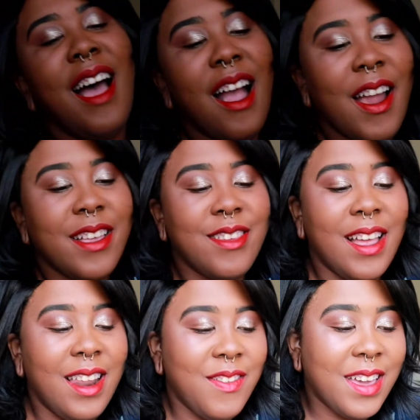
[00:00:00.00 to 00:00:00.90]
Alright, so
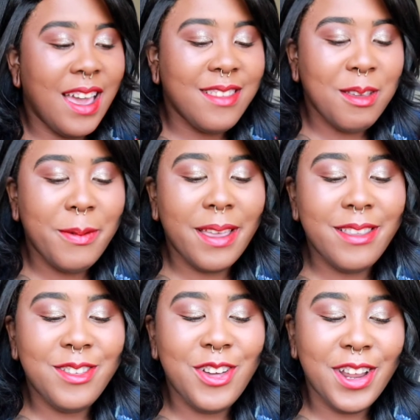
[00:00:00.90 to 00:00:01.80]
I love you guys. I hope you
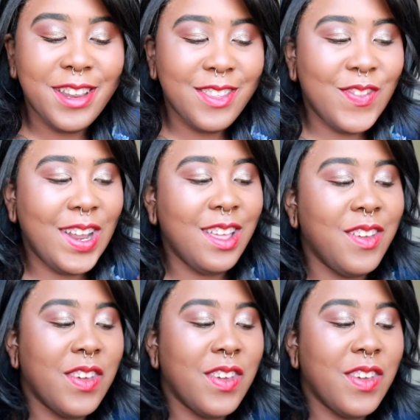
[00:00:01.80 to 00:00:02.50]
guys enjoyed this video.